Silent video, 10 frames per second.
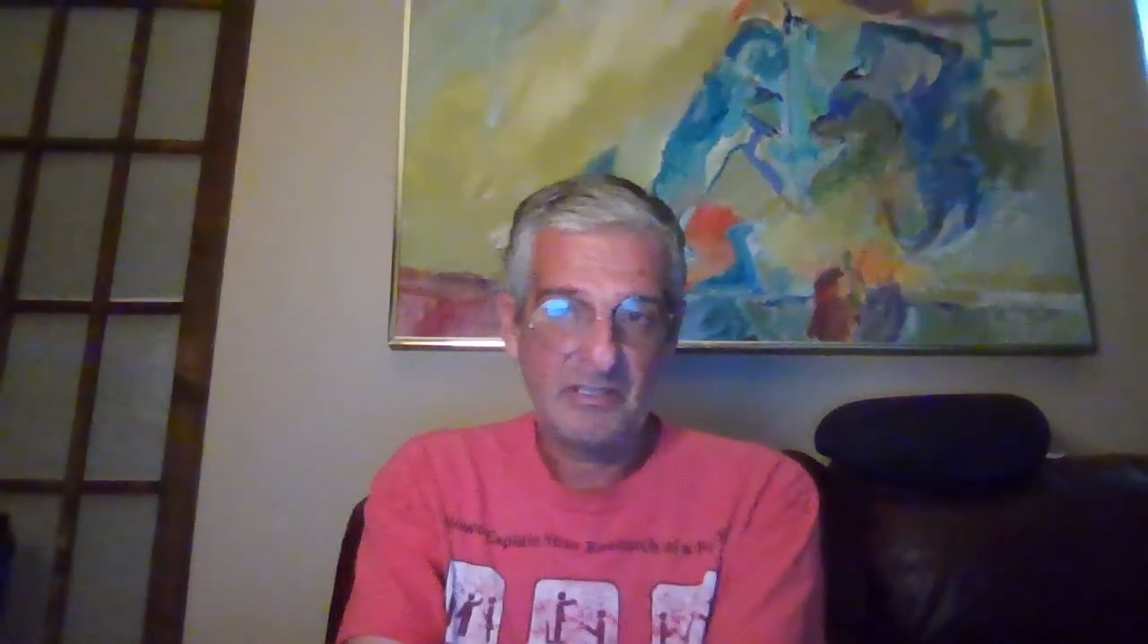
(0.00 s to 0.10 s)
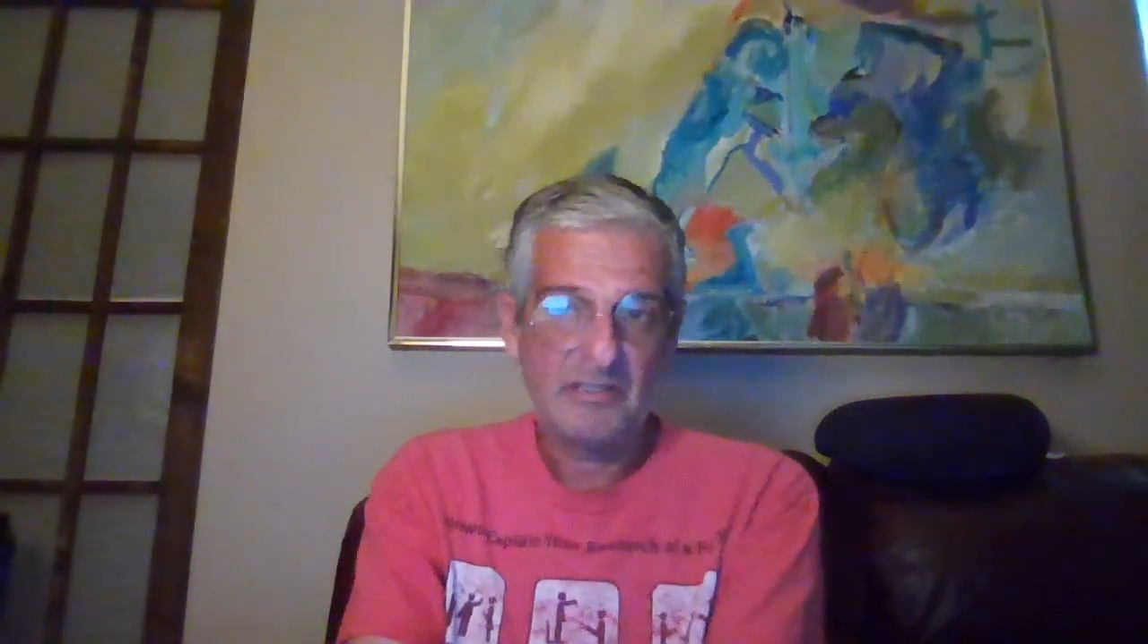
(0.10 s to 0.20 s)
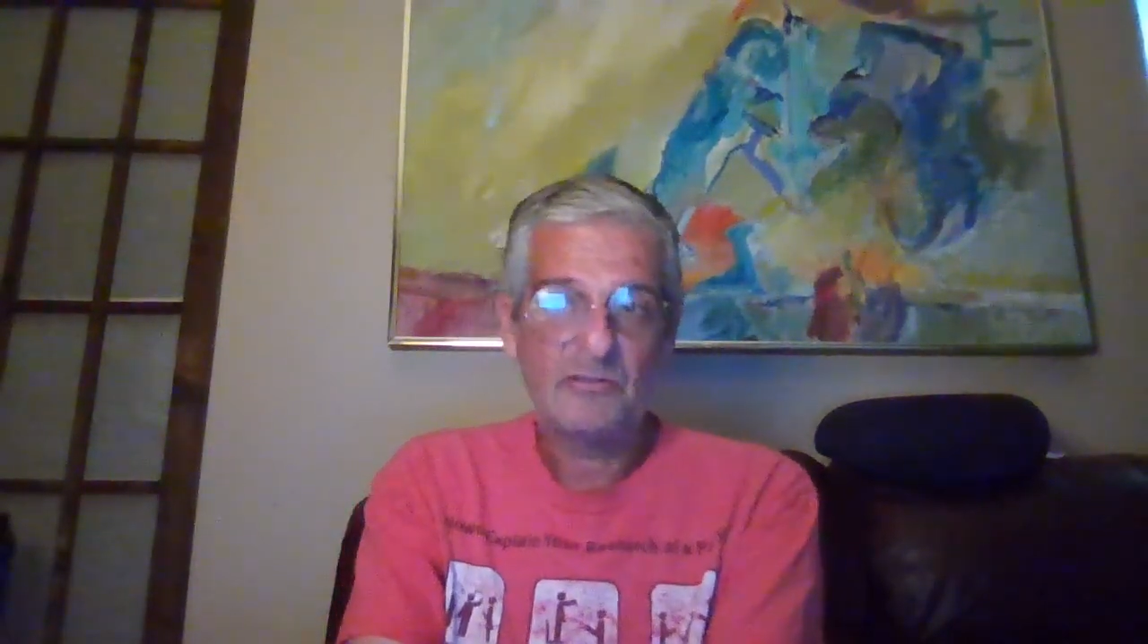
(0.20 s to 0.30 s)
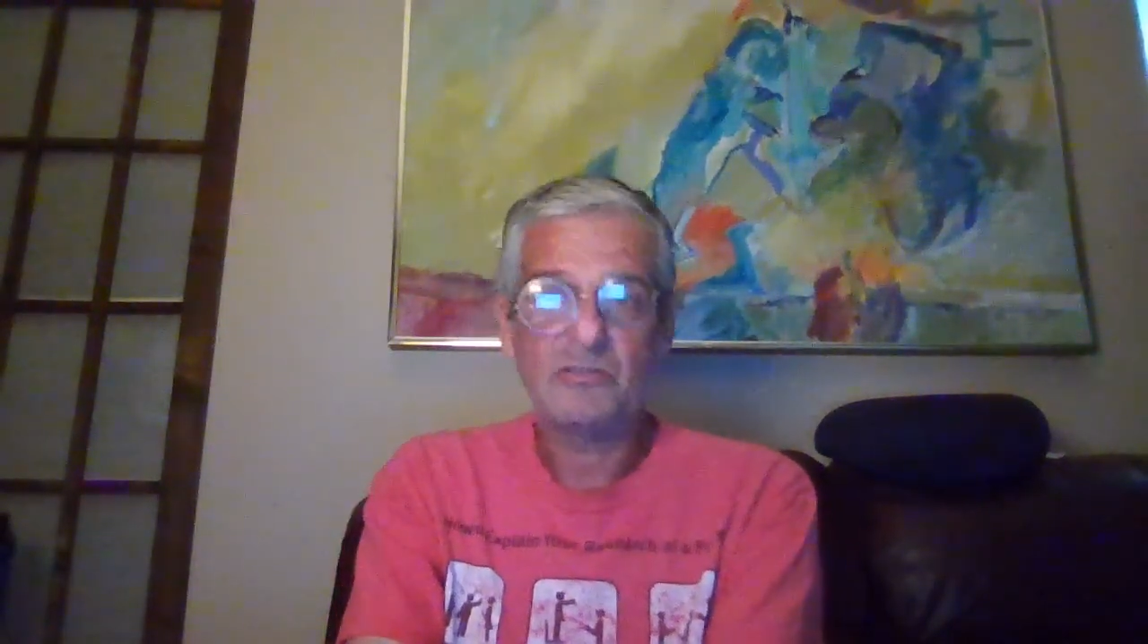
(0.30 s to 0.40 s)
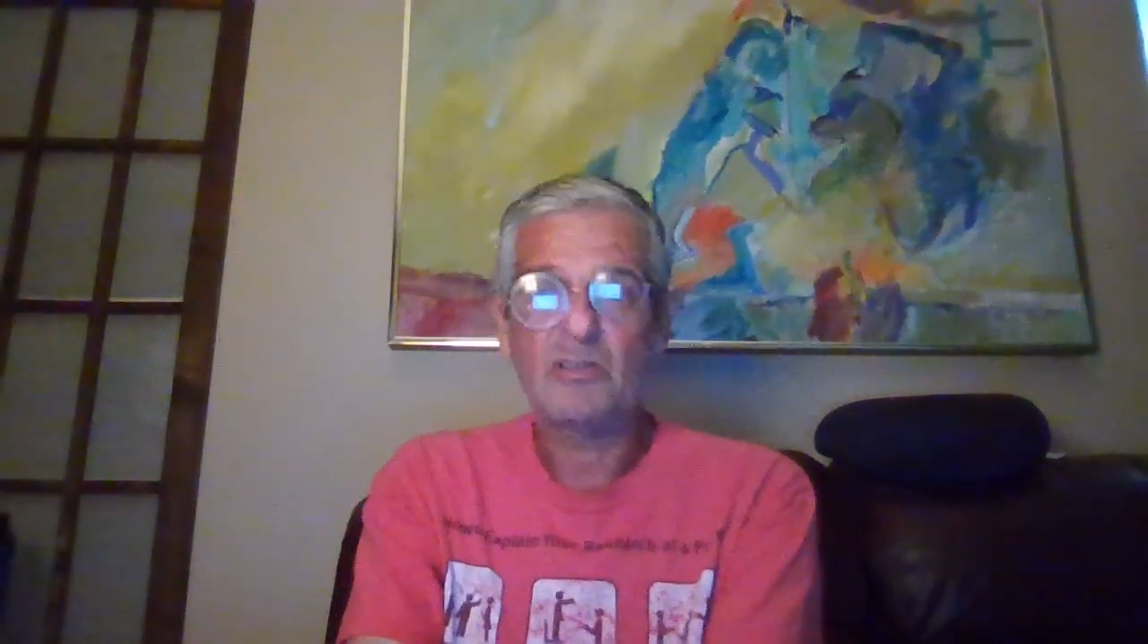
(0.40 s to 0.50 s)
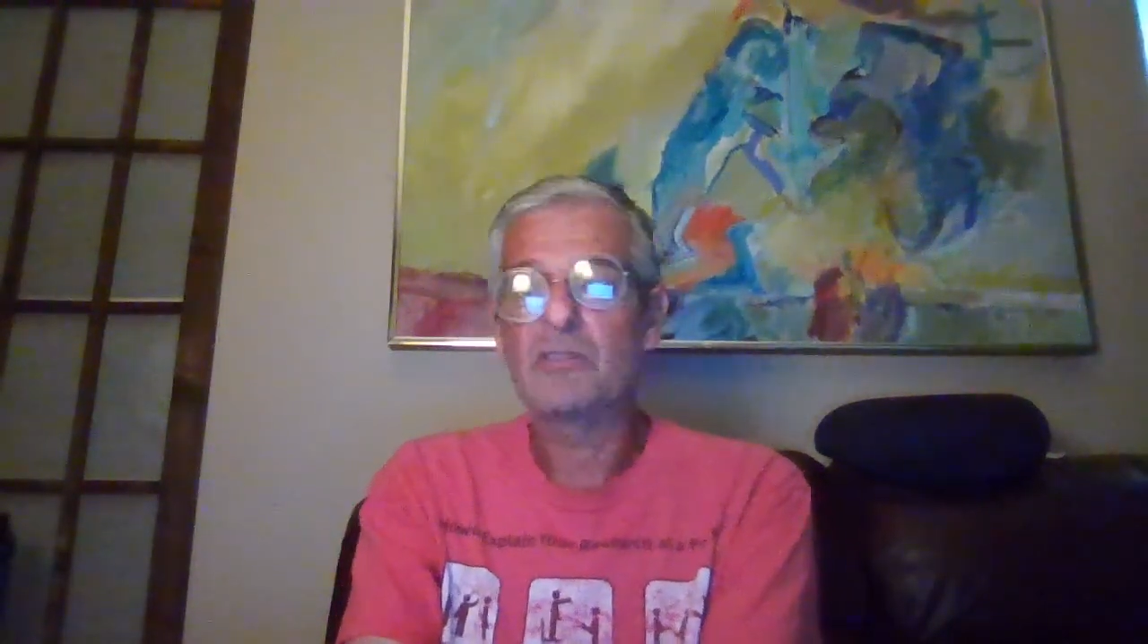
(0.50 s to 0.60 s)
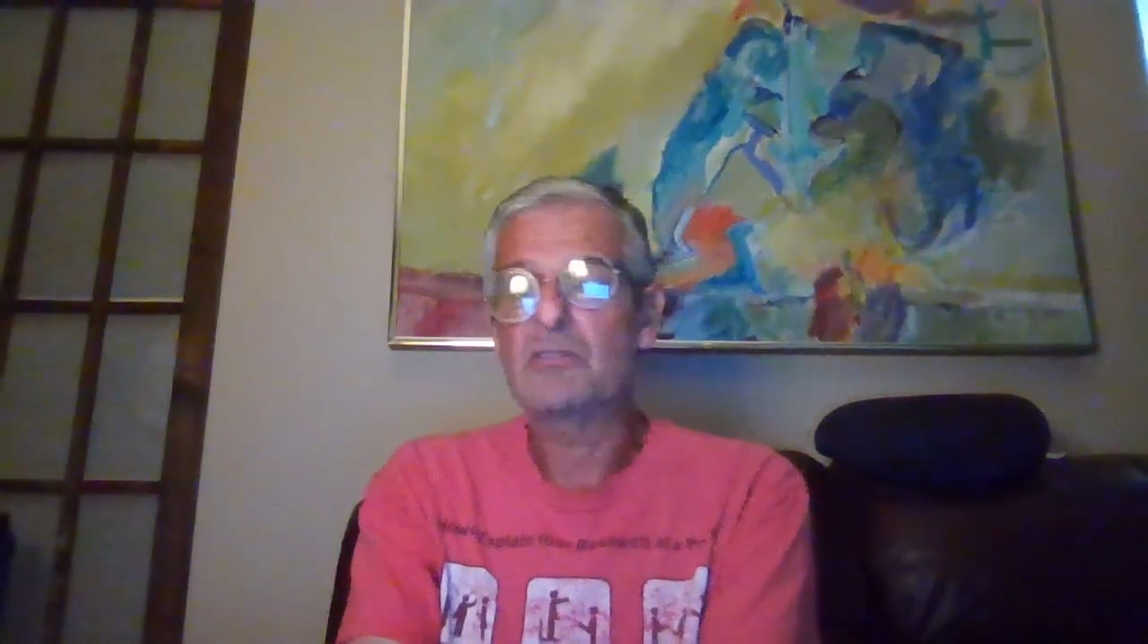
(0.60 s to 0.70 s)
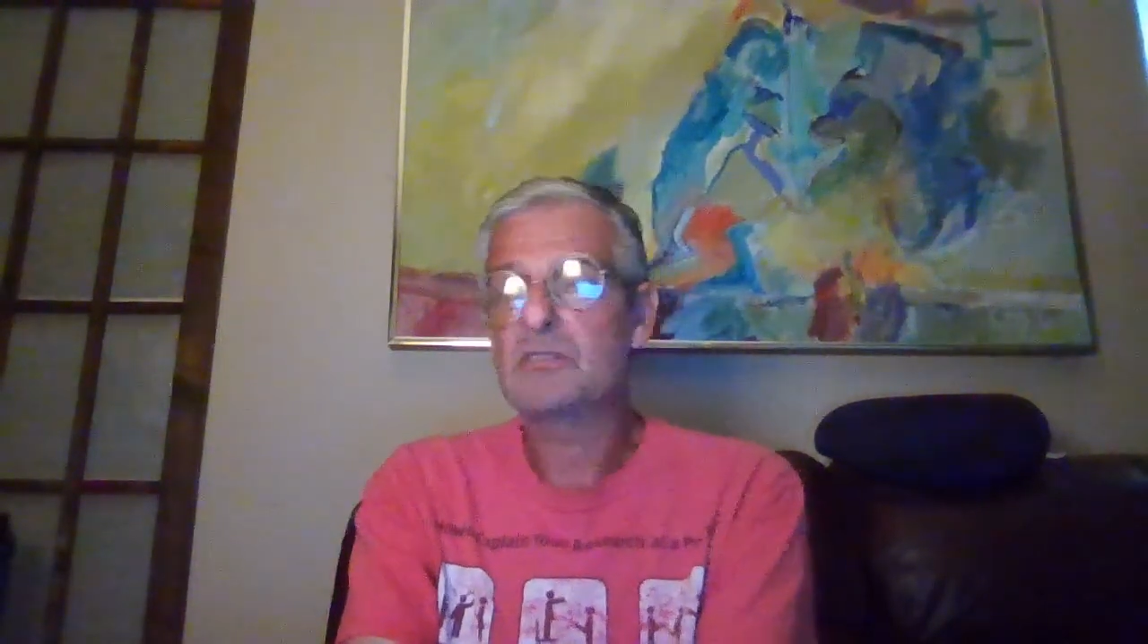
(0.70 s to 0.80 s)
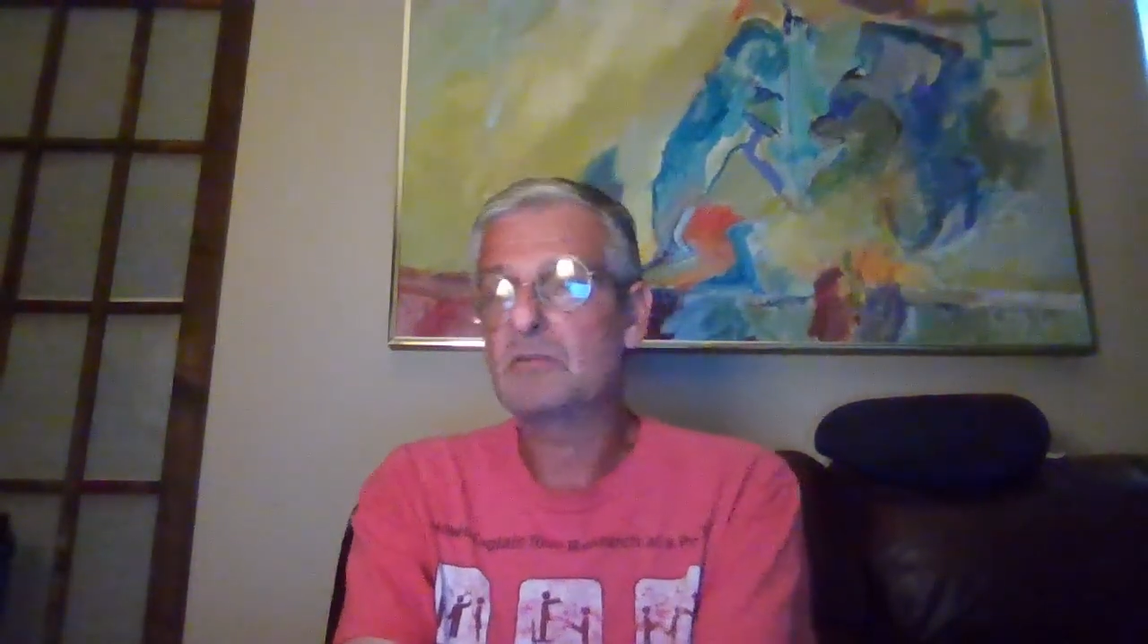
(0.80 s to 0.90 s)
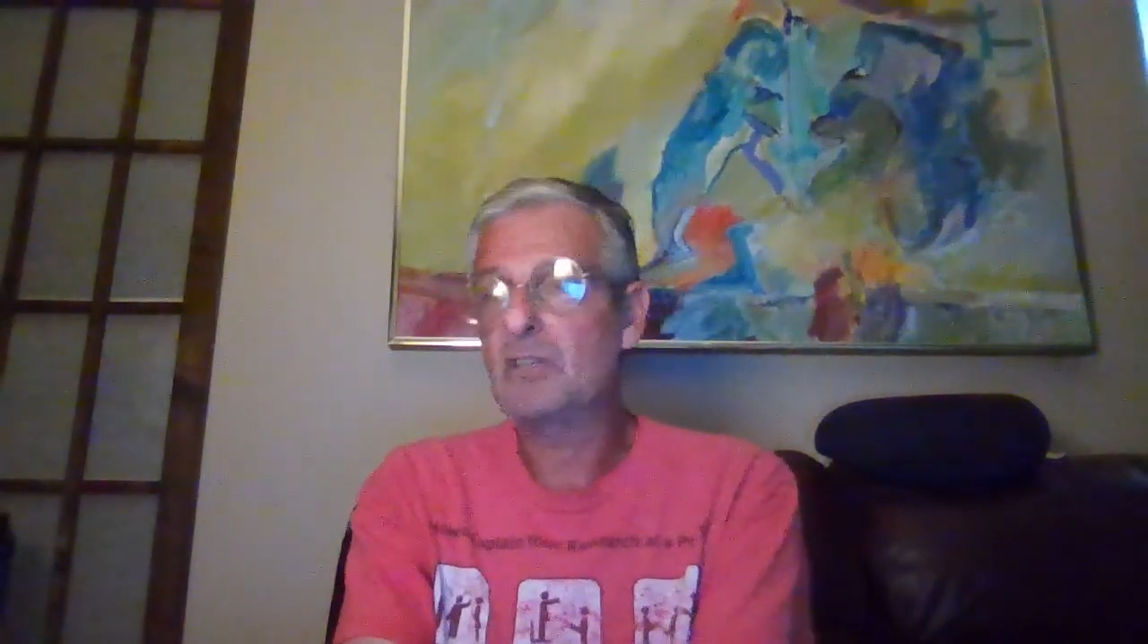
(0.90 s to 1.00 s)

neurons,